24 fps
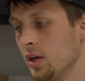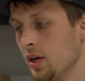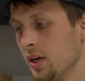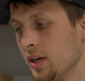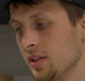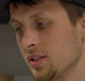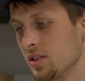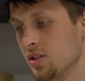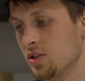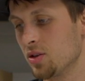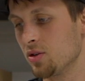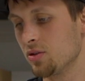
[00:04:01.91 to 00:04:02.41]

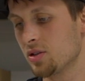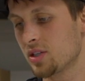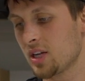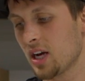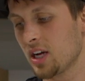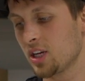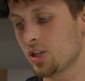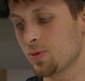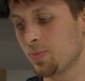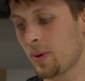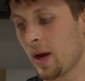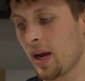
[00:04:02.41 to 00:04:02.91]
it's a
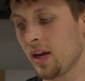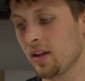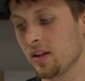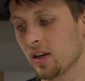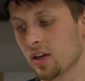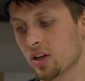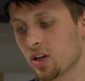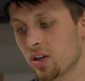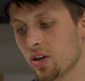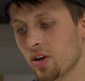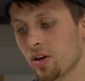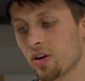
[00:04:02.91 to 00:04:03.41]
2-stage paint and
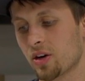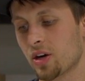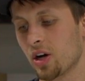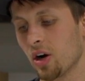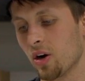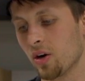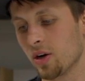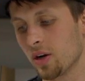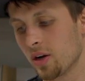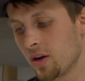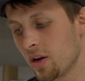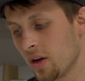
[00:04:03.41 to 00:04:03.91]
then clear
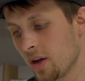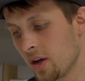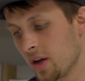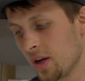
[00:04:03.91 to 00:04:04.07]
coated,